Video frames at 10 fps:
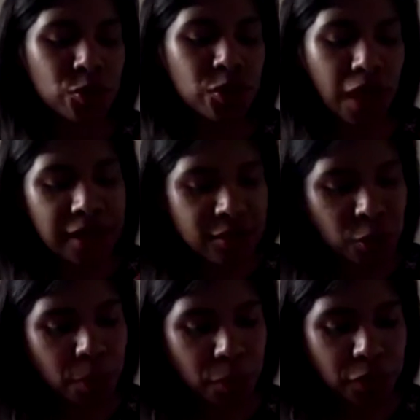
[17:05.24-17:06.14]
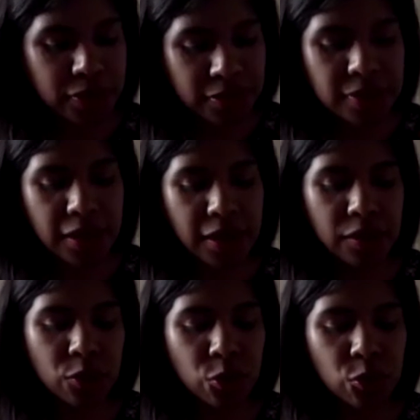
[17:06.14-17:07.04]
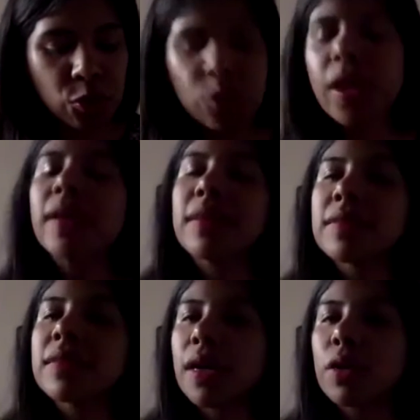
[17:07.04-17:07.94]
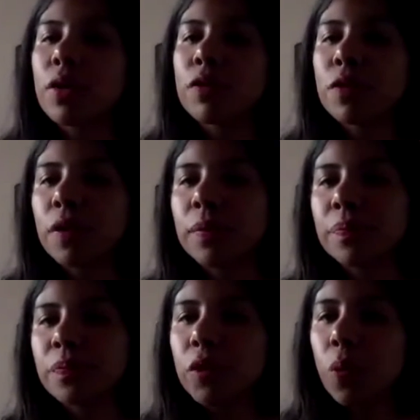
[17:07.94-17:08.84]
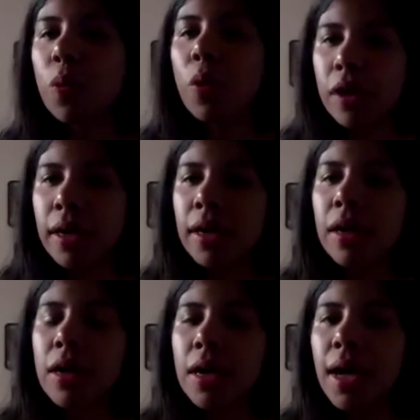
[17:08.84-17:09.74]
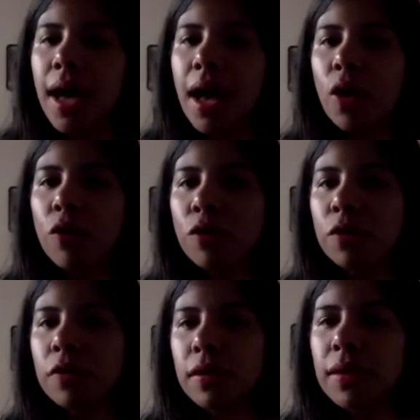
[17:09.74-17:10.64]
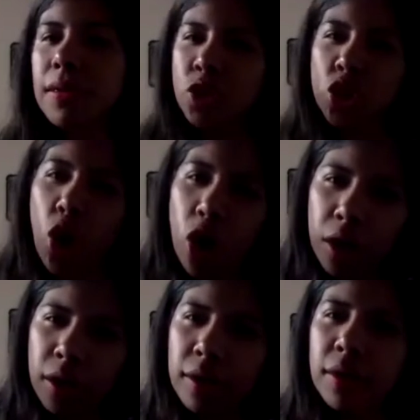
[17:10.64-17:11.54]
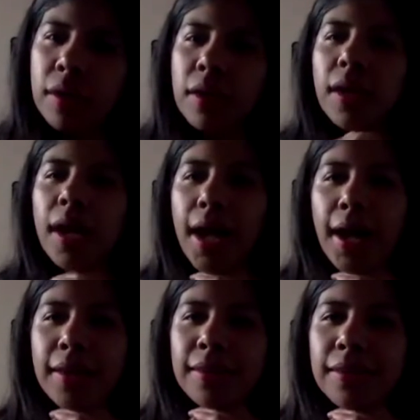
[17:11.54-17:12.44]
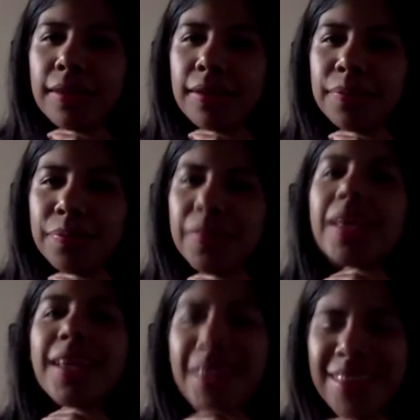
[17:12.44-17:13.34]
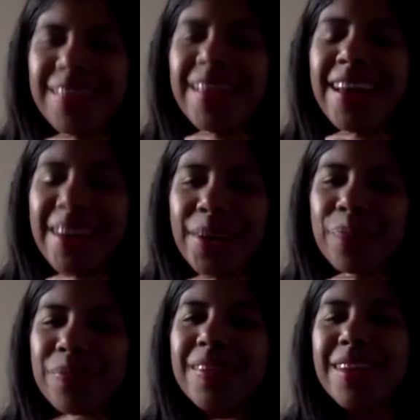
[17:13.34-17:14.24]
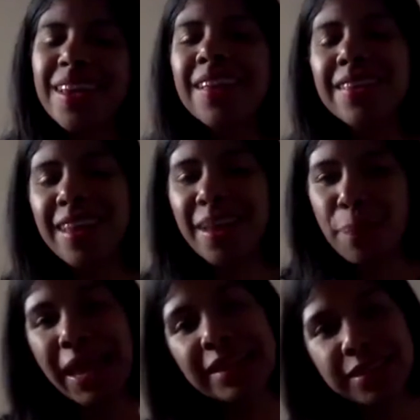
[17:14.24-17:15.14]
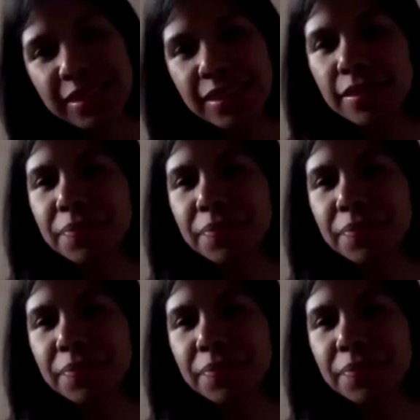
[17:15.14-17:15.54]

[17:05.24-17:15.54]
at some points, to do like this kind of work of song. And in the planting,